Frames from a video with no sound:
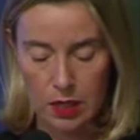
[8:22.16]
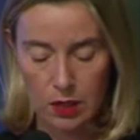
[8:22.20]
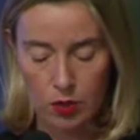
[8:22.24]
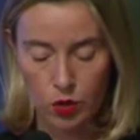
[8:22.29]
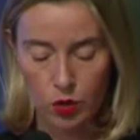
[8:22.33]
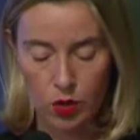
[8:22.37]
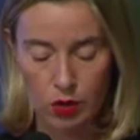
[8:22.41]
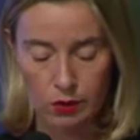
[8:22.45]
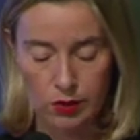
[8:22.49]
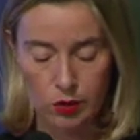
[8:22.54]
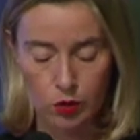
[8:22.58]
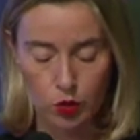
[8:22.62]

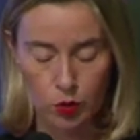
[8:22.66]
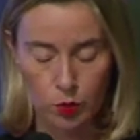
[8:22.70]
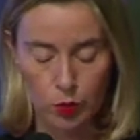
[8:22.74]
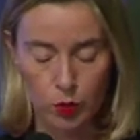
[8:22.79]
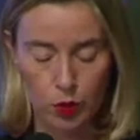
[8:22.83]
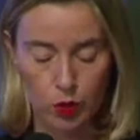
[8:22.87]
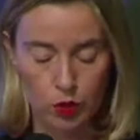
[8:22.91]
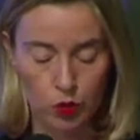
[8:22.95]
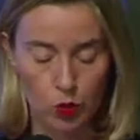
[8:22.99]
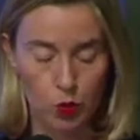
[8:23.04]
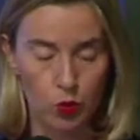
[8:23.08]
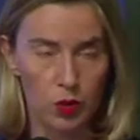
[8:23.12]
to our
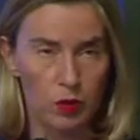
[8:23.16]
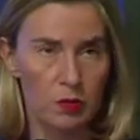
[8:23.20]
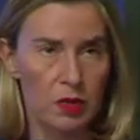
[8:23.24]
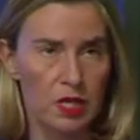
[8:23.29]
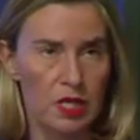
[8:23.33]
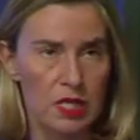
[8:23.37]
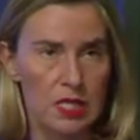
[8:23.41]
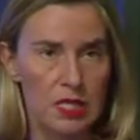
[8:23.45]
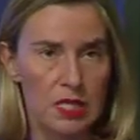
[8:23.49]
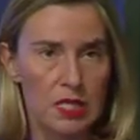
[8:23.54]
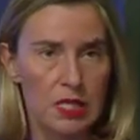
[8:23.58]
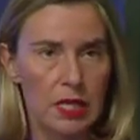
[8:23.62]
support to
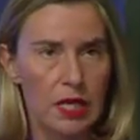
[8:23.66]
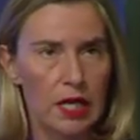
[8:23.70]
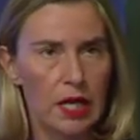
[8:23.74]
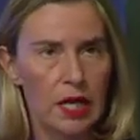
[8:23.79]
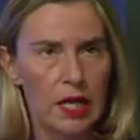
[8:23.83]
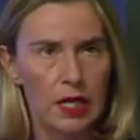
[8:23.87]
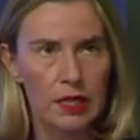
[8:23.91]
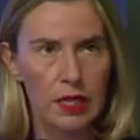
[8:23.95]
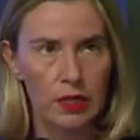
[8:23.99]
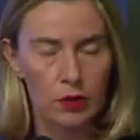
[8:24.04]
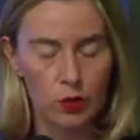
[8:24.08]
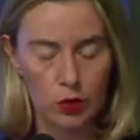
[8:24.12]
women in
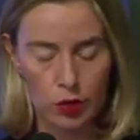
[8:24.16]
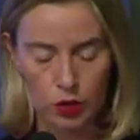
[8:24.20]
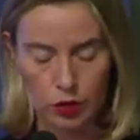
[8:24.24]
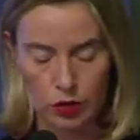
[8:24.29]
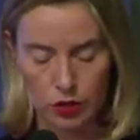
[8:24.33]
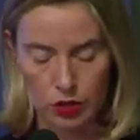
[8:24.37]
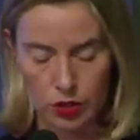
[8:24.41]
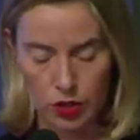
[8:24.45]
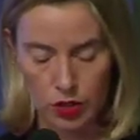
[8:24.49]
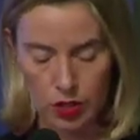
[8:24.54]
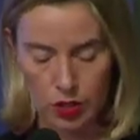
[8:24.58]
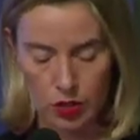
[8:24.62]
Syria, and I could
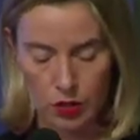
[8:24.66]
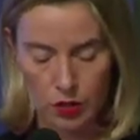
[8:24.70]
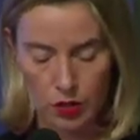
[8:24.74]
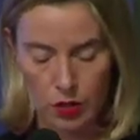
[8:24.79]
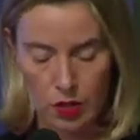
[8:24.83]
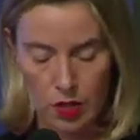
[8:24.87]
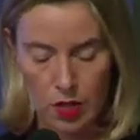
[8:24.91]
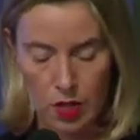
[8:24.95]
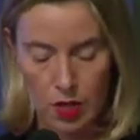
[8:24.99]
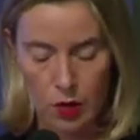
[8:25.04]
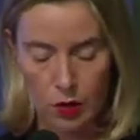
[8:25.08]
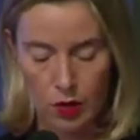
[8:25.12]
continue.
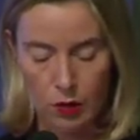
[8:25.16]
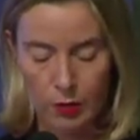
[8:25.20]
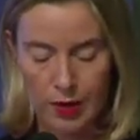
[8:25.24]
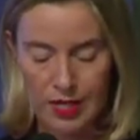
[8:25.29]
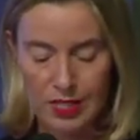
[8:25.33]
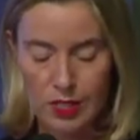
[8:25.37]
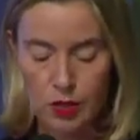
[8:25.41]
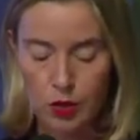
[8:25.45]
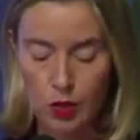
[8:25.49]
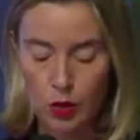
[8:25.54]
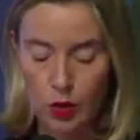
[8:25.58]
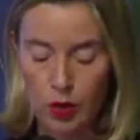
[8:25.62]
We
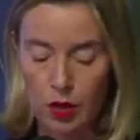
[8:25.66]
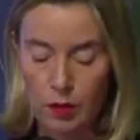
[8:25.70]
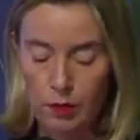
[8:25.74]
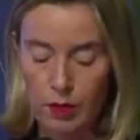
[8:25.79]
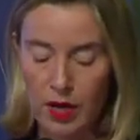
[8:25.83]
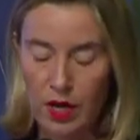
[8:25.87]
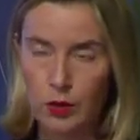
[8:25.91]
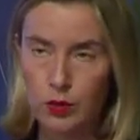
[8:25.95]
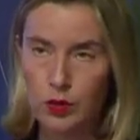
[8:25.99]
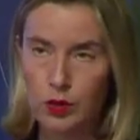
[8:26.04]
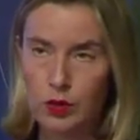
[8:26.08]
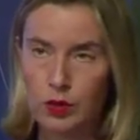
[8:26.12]
must talk
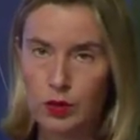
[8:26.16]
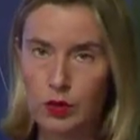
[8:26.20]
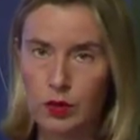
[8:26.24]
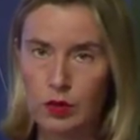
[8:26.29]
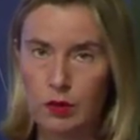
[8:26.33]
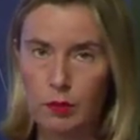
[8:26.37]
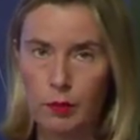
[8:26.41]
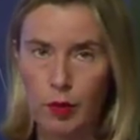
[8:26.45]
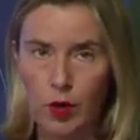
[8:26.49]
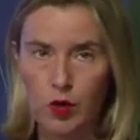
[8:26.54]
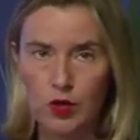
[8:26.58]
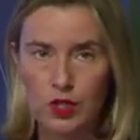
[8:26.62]
about
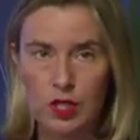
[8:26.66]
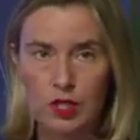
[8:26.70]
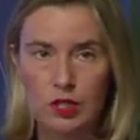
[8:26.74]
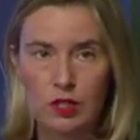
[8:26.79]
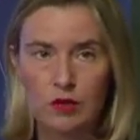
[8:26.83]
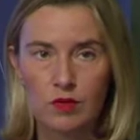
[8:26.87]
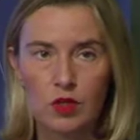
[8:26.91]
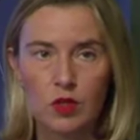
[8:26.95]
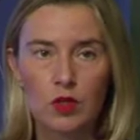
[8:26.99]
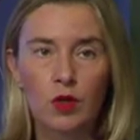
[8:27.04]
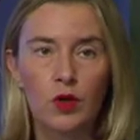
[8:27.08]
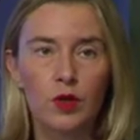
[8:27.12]
the
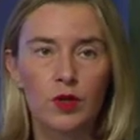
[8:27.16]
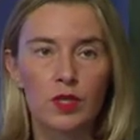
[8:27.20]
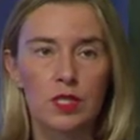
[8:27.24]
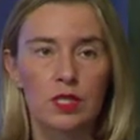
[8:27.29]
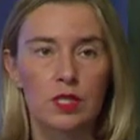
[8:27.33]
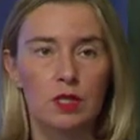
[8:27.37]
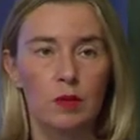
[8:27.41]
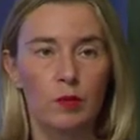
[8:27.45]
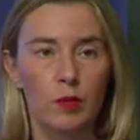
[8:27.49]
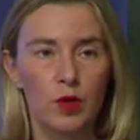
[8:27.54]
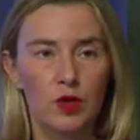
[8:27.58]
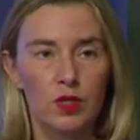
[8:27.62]
positive stories,
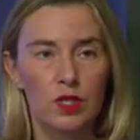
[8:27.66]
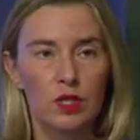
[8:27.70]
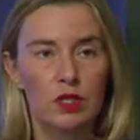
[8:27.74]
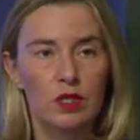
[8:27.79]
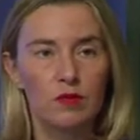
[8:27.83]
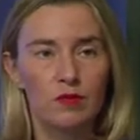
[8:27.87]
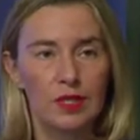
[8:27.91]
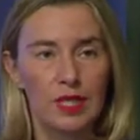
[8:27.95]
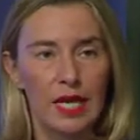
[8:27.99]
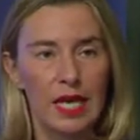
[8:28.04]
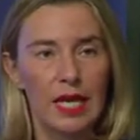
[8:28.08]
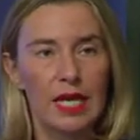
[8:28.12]
the
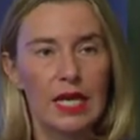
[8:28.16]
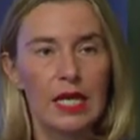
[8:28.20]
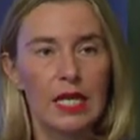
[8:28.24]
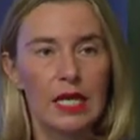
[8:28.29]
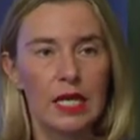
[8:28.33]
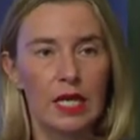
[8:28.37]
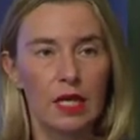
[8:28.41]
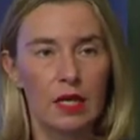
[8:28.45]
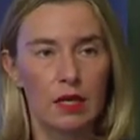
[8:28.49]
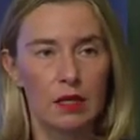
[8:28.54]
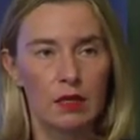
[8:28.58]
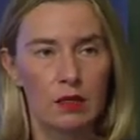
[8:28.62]
positive
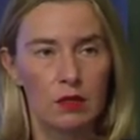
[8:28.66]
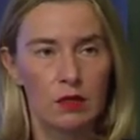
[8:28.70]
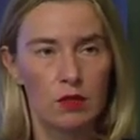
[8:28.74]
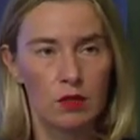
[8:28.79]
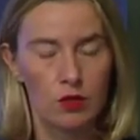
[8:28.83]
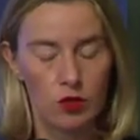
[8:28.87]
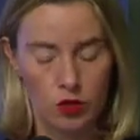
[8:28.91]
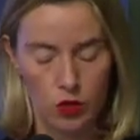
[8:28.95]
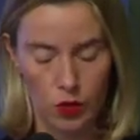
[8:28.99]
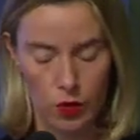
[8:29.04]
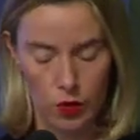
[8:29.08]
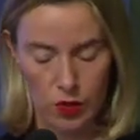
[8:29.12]
daily
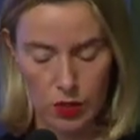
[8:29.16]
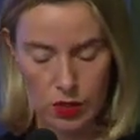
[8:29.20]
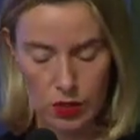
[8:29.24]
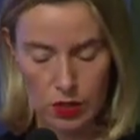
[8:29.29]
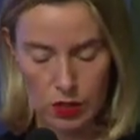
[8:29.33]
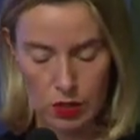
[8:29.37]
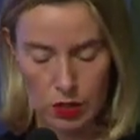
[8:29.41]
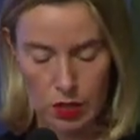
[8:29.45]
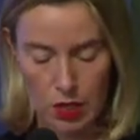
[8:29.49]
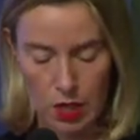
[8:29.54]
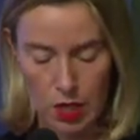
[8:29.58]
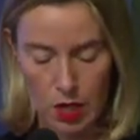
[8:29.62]

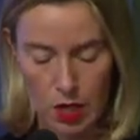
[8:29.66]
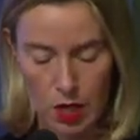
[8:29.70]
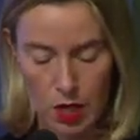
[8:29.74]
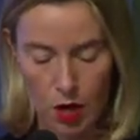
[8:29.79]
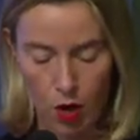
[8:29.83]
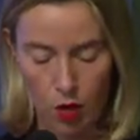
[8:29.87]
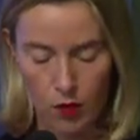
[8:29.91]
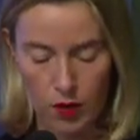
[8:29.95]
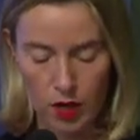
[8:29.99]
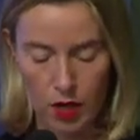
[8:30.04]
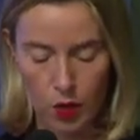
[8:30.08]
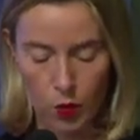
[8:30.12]
stories
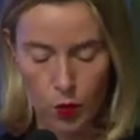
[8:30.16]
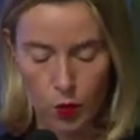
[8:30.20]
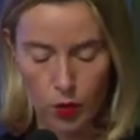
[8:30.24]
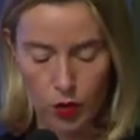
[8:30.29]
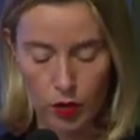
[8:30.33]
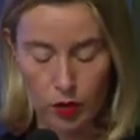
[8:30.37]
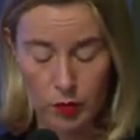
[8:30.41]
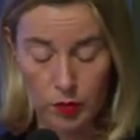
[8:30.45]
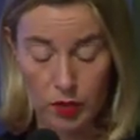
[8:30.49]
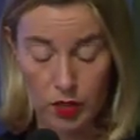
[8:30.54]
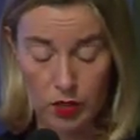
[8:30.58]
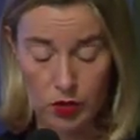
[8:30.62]
of our
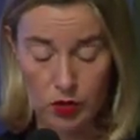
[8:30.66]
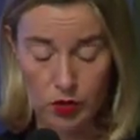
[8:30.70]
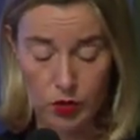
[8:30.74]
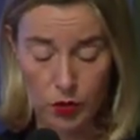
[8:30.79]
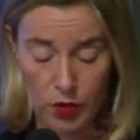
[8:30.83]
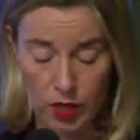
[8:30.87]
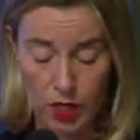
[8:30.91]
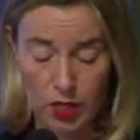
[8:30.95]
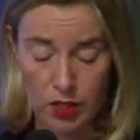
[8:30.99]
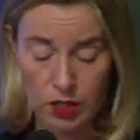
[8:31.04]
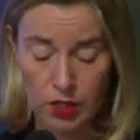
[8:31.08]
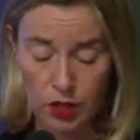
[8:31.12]
work, because
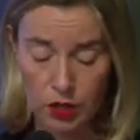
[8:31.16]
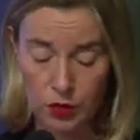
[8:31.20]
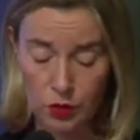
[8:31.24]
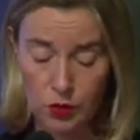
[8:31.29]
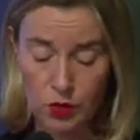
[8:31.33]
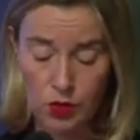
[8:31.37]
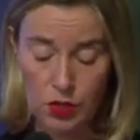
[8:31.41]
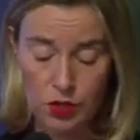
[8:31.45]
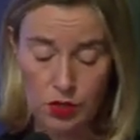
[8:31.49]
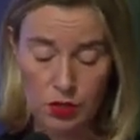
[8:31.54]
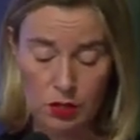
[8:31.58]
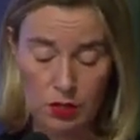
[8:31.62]
real
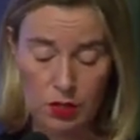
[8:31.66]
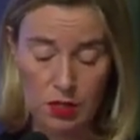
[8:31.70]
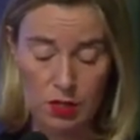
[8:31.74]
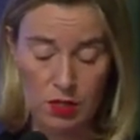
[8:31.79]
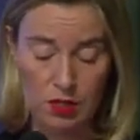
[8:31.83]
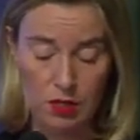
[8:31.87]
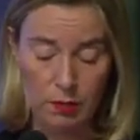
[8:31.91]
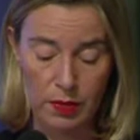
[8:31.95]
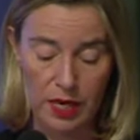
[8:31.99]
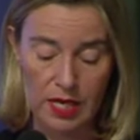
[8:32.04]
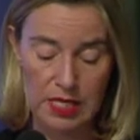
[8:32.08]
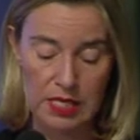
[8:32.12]
news is
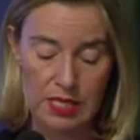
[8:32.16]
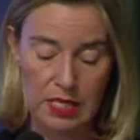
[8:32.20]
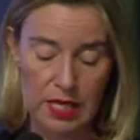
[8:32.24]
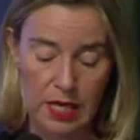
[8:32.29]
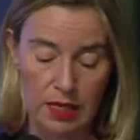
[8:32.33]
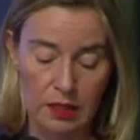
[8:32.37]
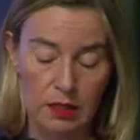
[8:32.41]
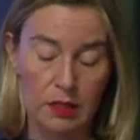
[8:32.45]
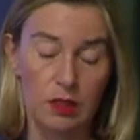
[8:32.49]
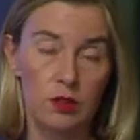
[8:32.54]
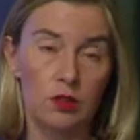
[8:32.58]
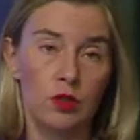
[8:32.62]
the best
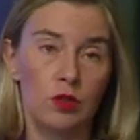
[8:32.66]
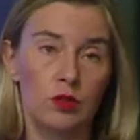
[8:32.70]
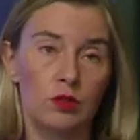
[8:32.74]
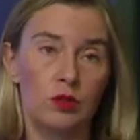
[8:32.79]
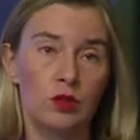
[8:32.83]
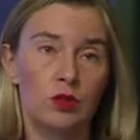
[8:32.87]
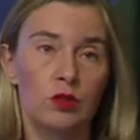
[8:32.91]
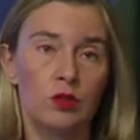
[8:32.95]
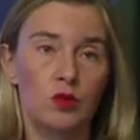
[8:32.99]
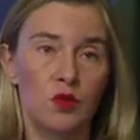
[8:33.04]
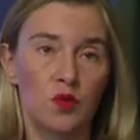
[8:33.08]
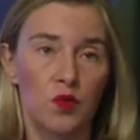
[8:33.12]

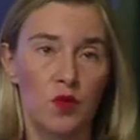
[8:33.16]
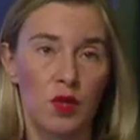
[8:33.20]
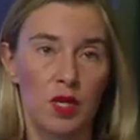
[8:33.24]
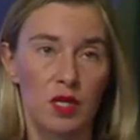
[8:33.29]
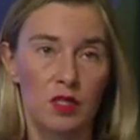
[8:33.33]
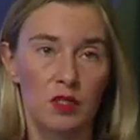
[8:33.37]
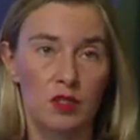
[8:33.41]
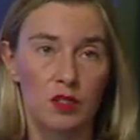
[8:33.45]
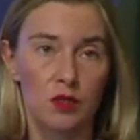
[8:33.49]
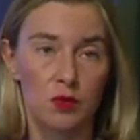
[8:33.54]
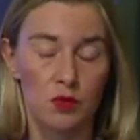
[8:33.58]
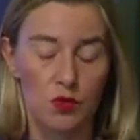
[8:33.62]
antidote to
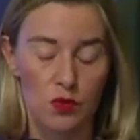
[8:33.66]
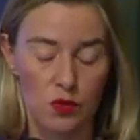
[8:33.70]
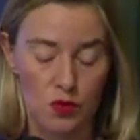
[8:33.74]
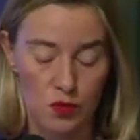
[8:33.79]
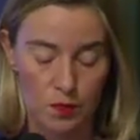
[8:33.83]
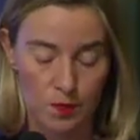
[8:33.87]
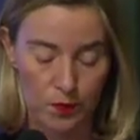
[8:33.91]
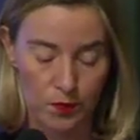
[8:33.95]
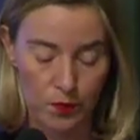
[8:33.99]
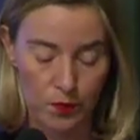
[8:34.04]
fake news.